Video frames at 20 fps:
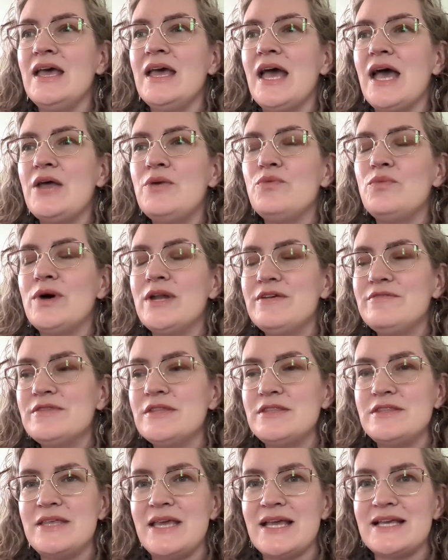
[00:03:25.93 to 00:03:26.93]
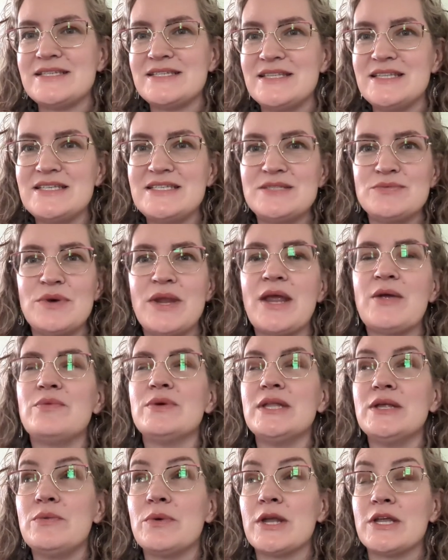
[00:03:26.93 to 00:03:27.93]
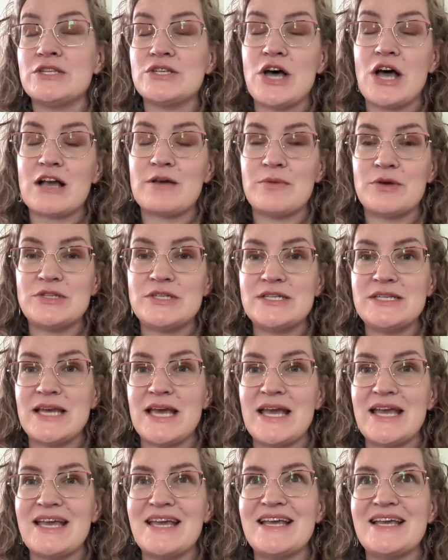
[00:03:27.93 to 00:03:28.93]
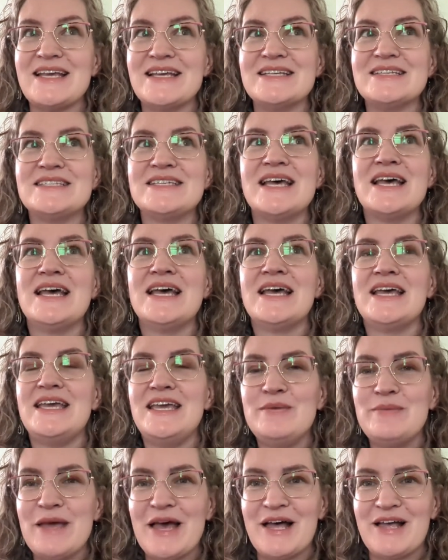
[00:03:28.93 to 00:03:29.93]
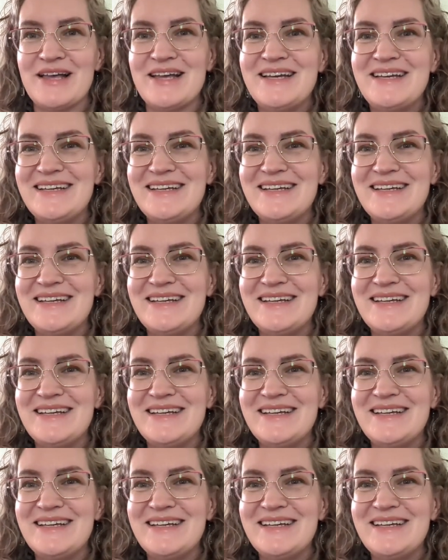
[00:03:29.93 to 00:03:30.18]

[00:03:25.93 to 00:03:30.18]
And one of the things, and this is what I really want to talk about today, is email.